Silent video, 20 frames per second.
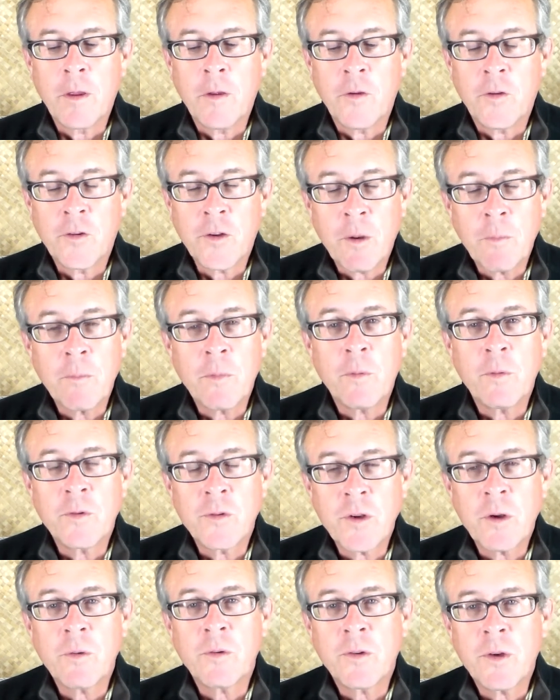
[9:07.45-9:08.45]
is some,
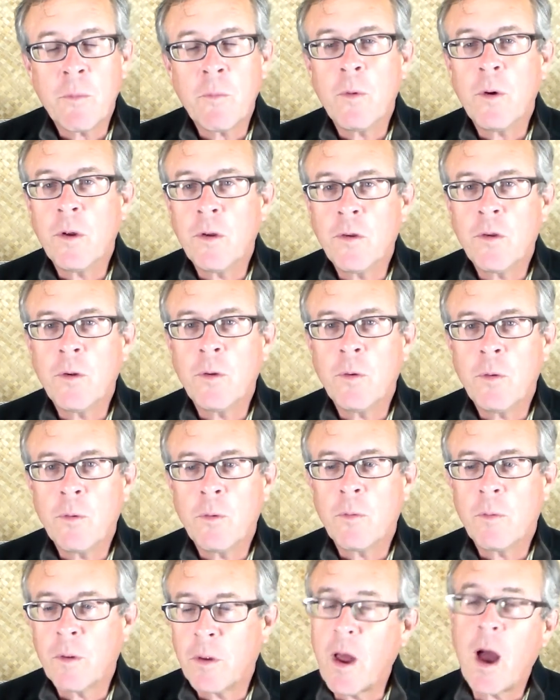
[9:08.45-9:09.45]
some, someone
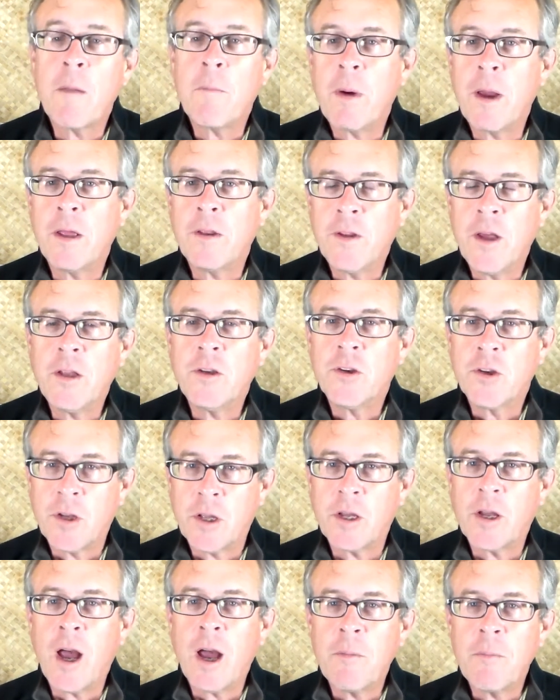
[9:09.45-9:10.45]
to got my
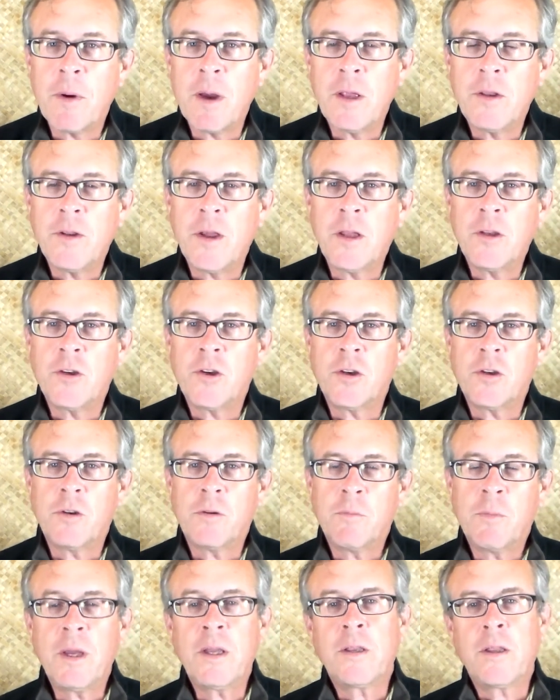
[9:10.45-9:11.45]
attention. It got my attention
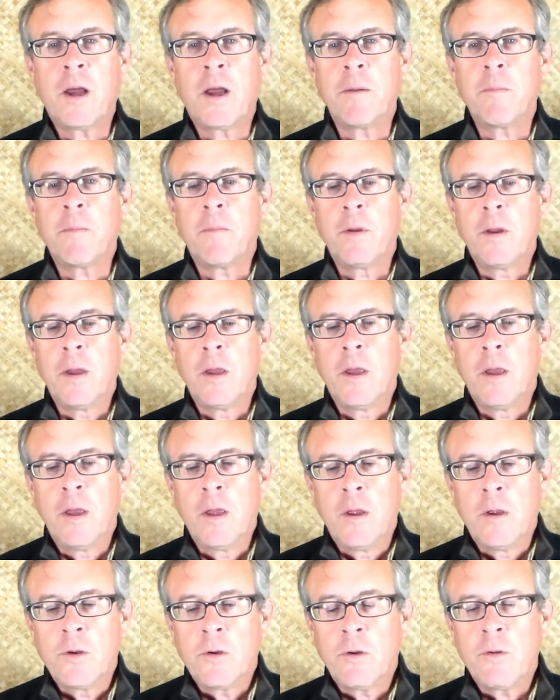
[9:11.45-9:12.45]
big time.
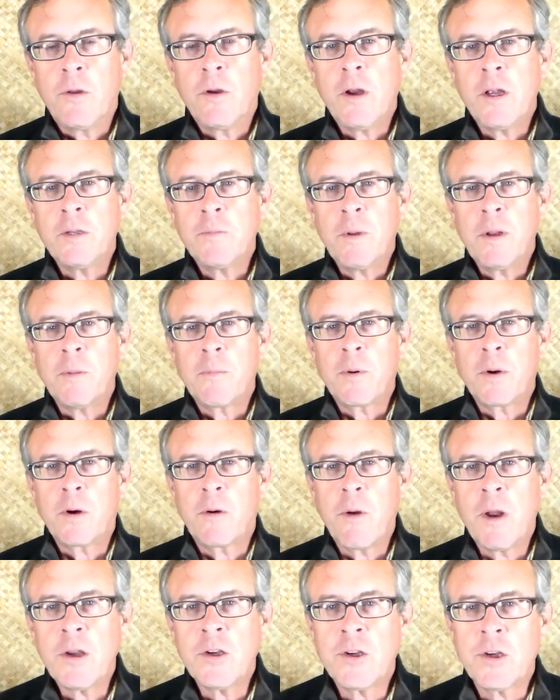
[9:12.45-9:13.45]
So there has been a
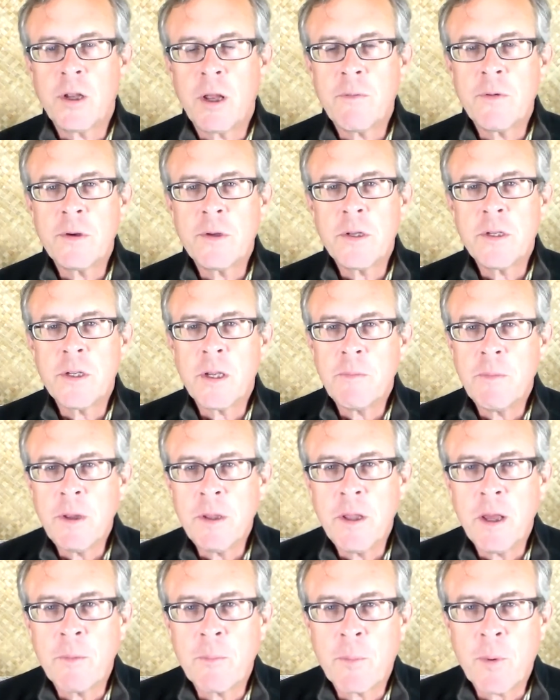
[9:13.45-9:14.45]
progression ever since I
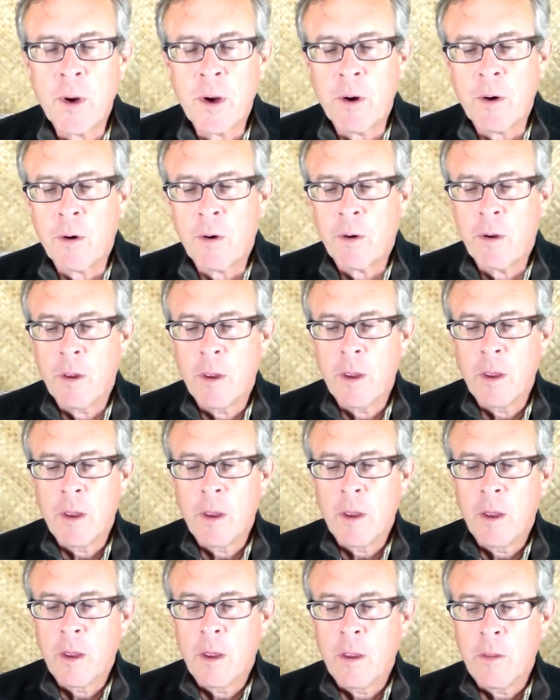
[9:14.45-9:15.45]
made that prayer.
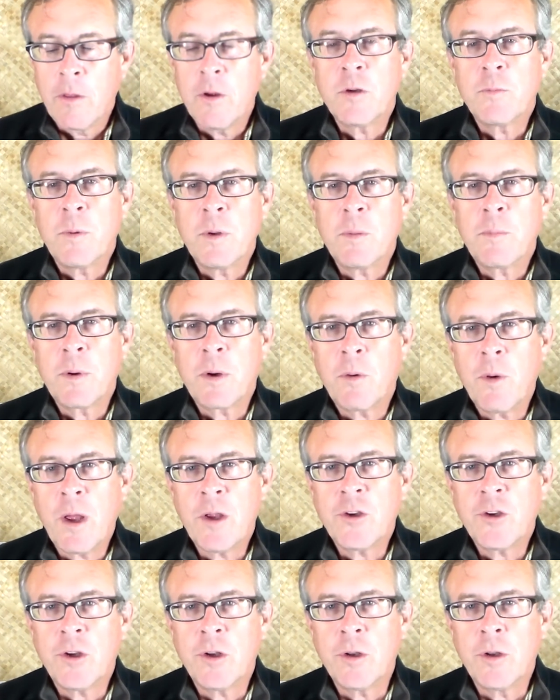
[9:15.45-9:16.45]
There's been a
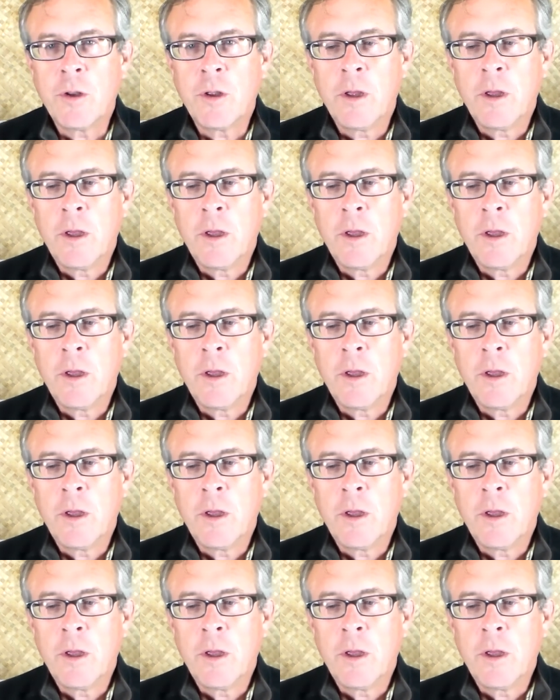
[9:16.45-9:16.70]
progression.